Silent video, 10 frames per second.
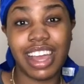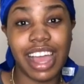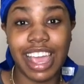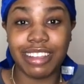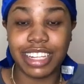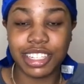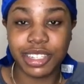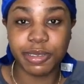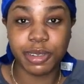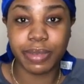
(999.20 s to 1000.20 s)
I
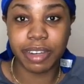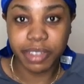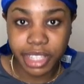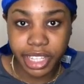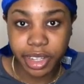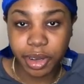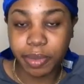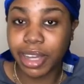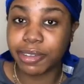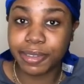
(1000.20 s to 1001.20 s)
literally film everything on
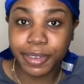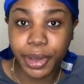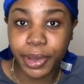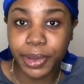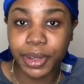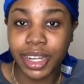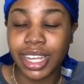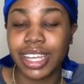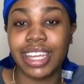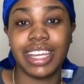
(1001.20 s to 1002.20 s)
my phone.
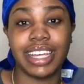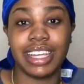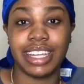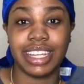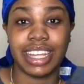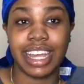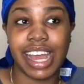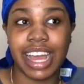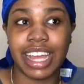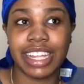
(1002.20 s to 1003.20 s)

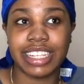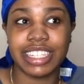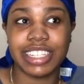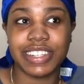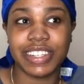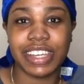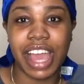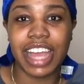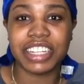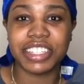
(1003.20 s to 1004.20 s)
And you know,
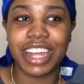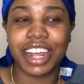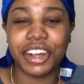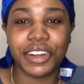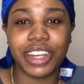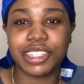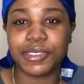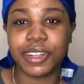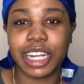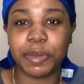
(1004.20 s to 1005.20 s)
I don't know, I just
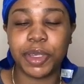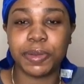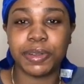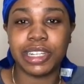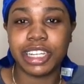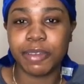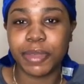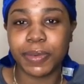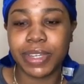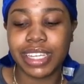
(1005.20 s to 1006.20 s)
felt like people would look at
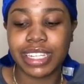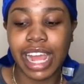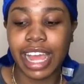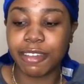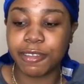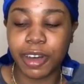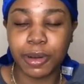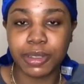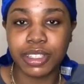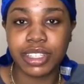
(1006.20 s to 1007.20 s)
me weird. I
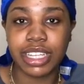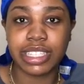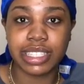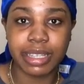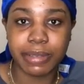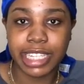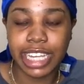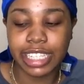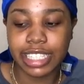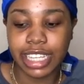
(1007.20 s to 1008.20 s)
felt
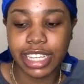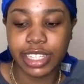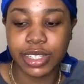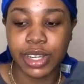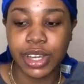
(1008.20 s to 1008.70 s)
intimidated,